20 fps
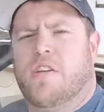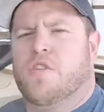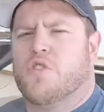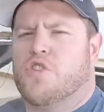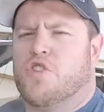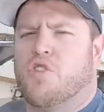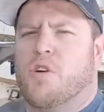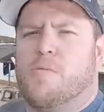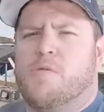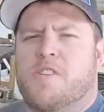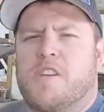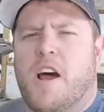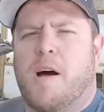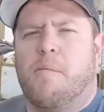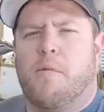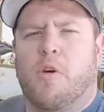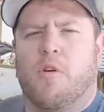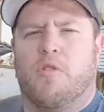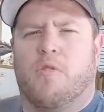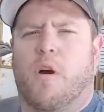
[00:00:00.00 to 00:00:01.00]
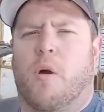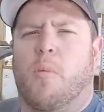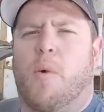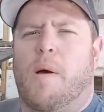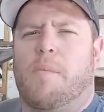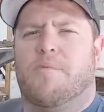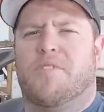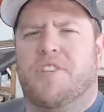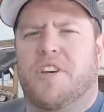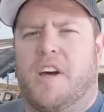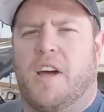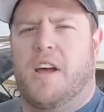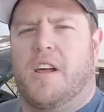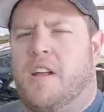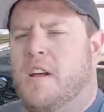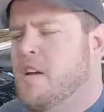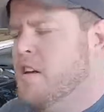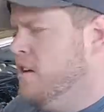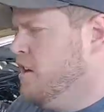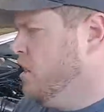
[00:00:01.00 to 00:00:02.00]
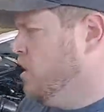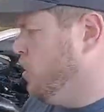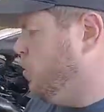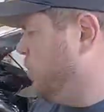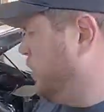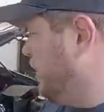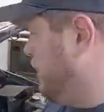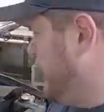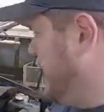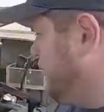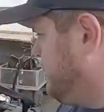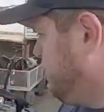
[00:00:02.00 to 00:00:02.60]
in the description down below to our website. We're gonna